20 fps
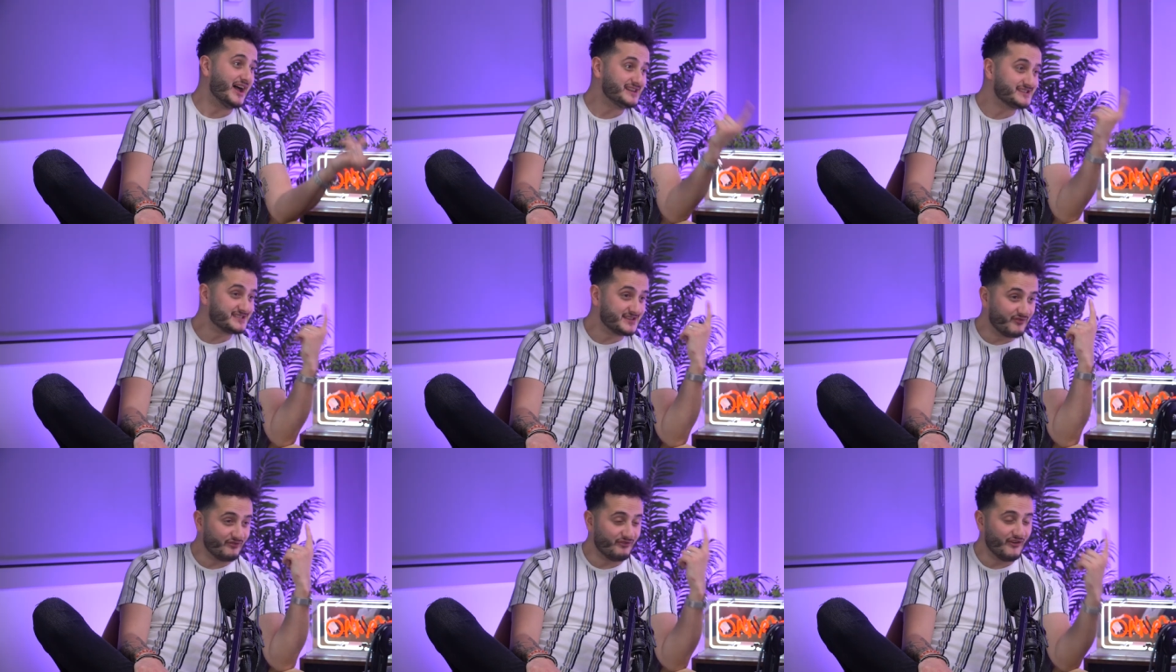
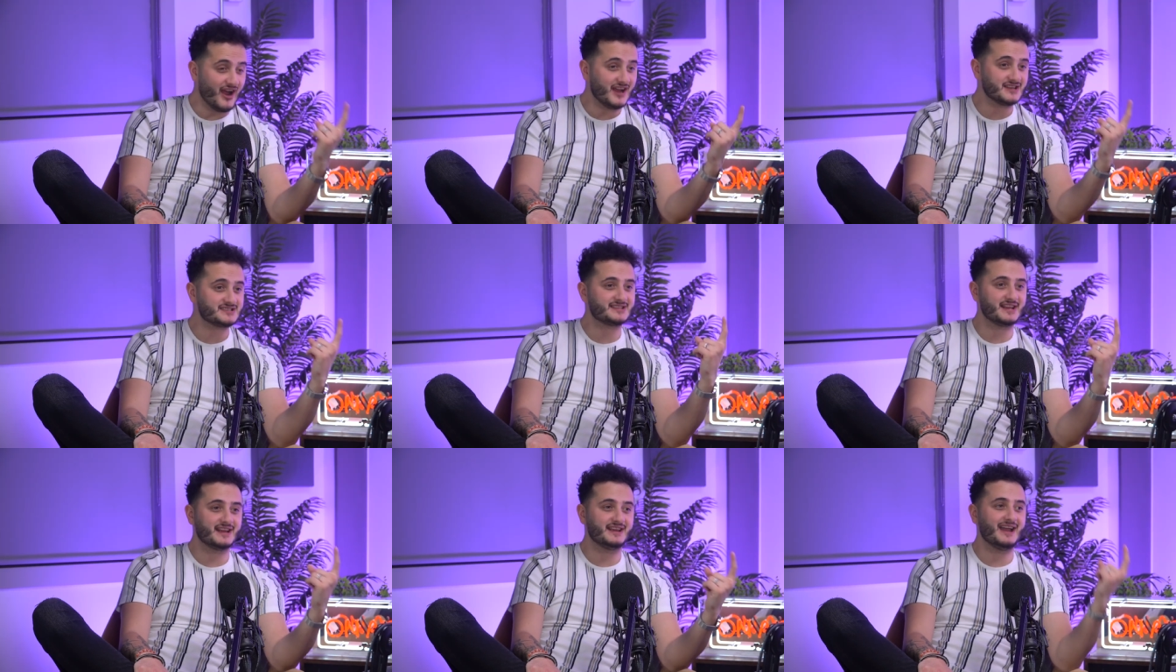That's the
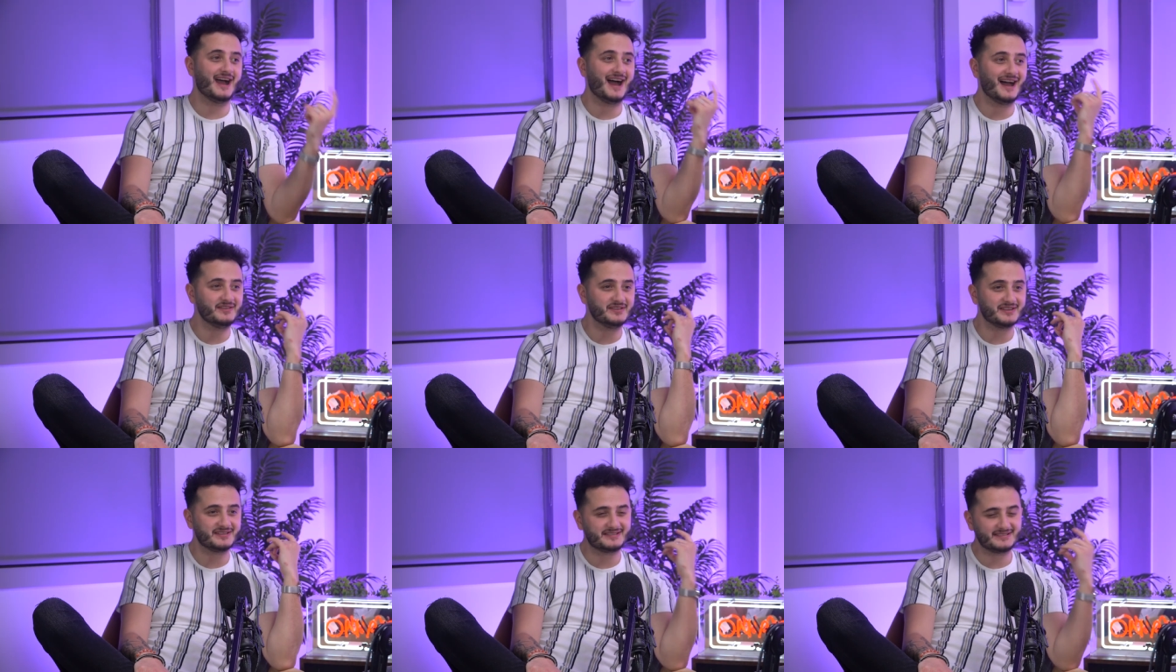first thing,
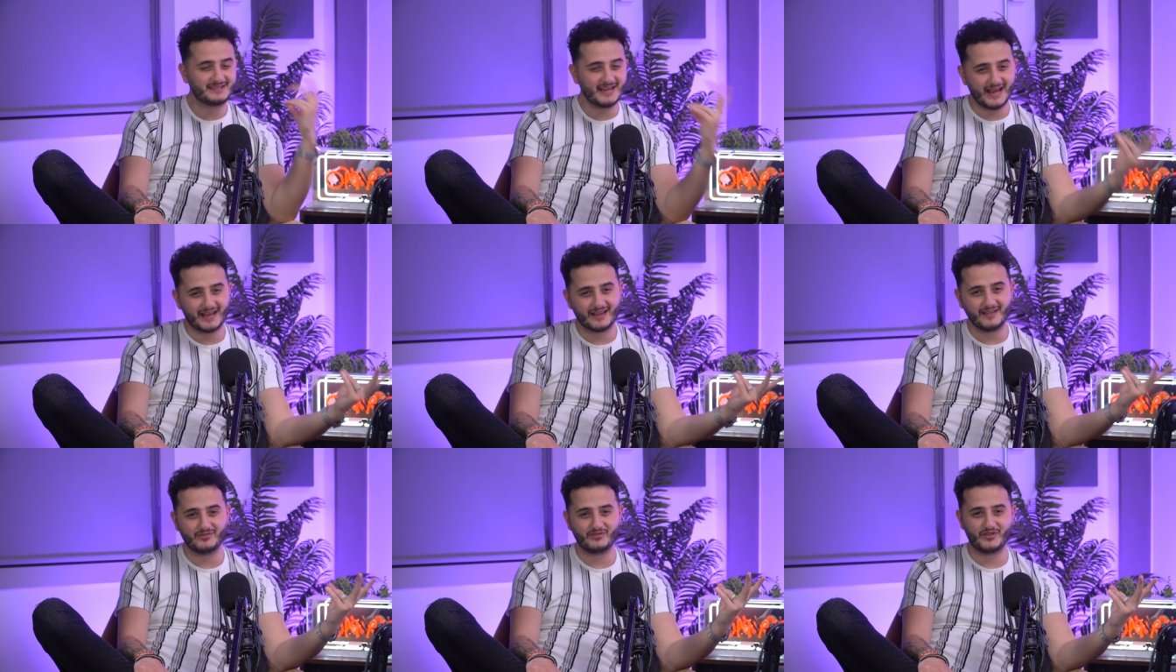and the
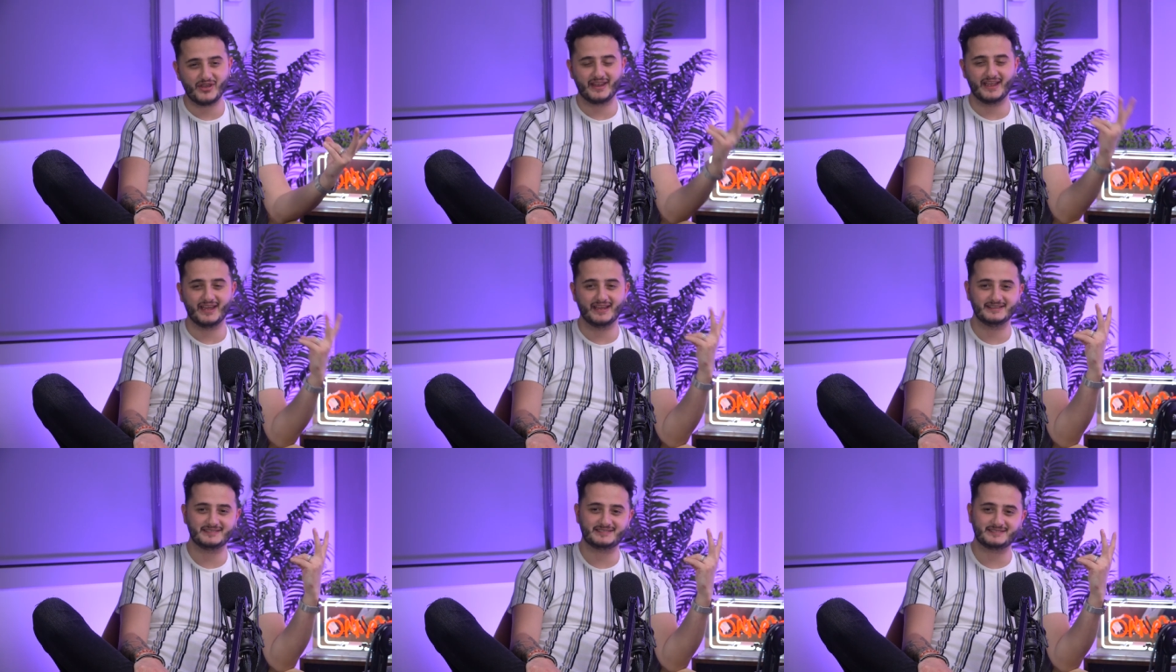second
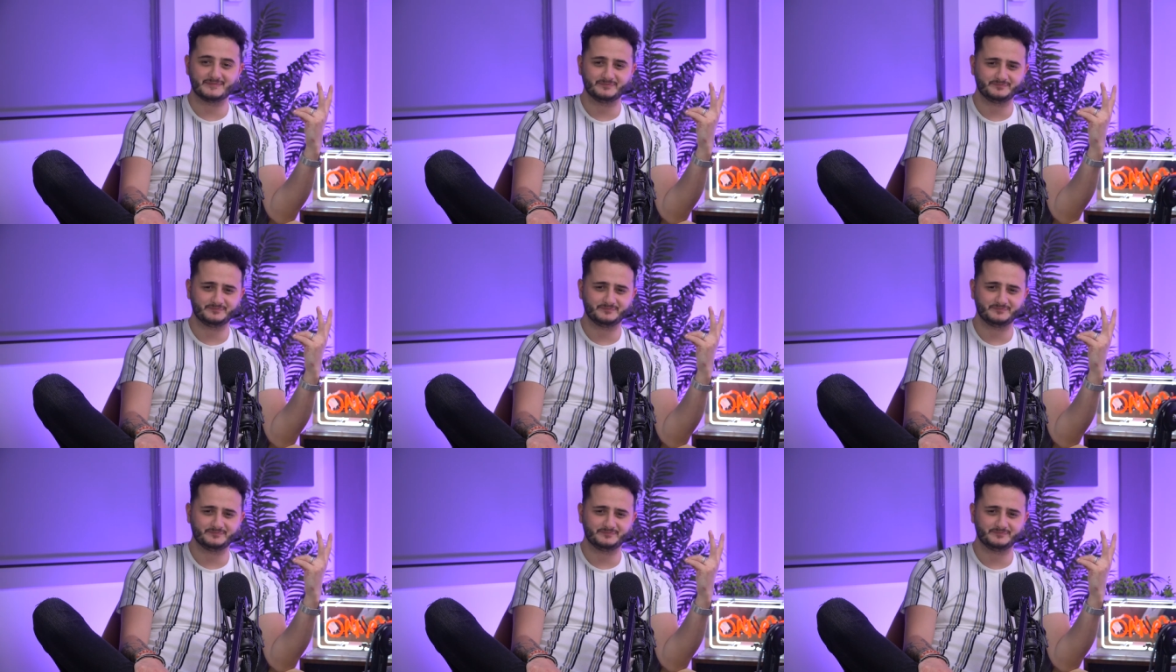thing is,